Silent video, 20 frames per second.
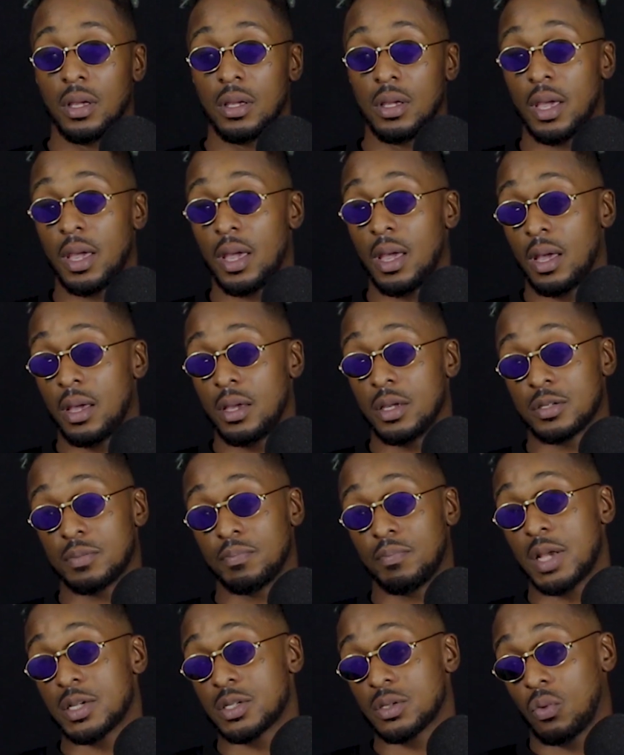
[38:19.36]
Yeah, it's
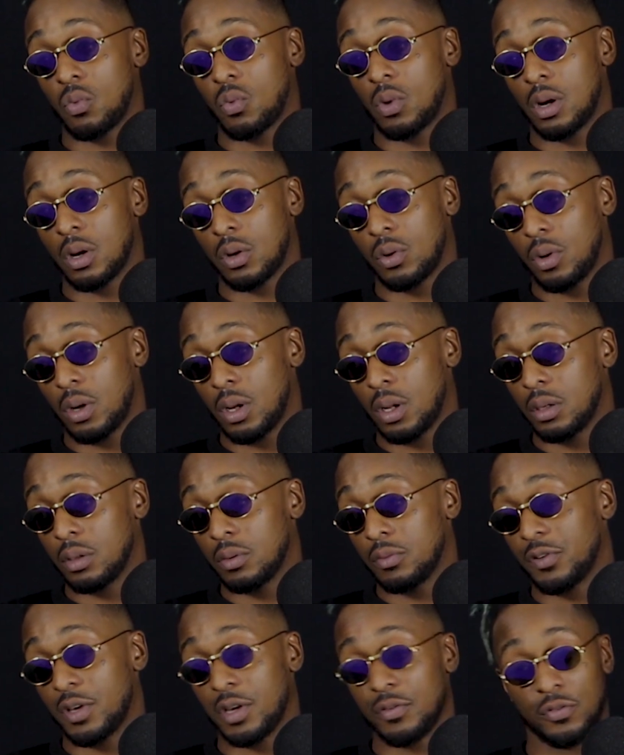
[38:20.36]

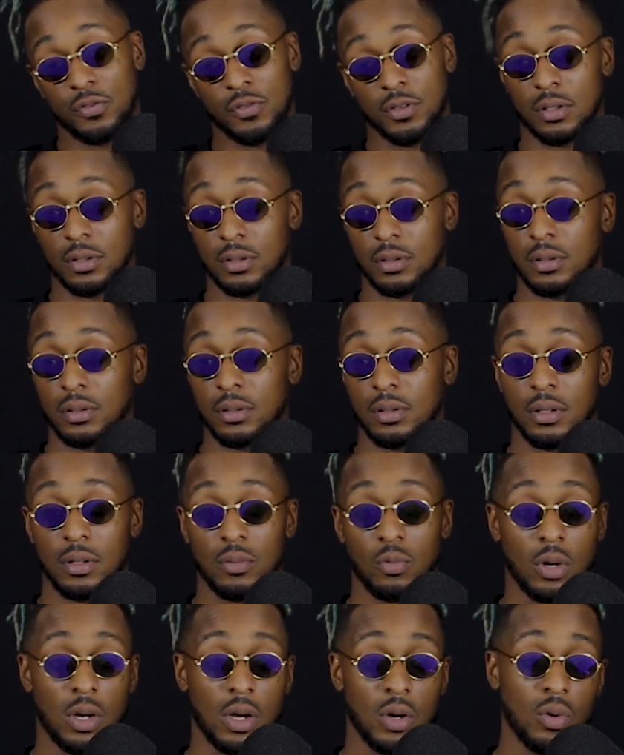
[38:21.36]
MazzaWagwan for everything.
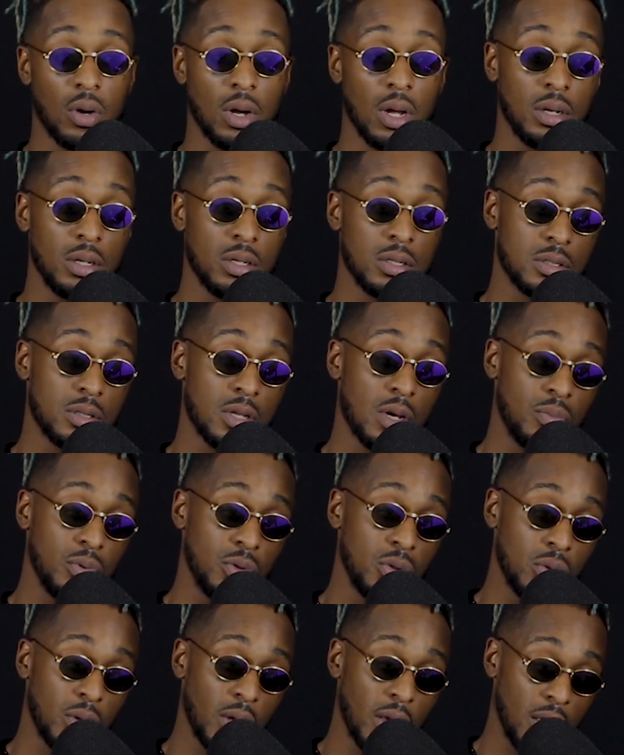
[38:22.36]
Wagwan is
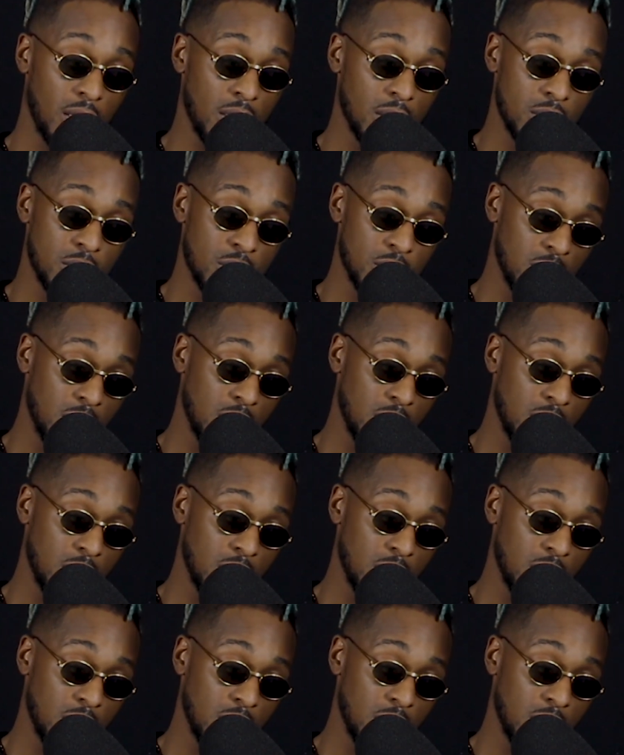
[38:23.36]
WAGWAN.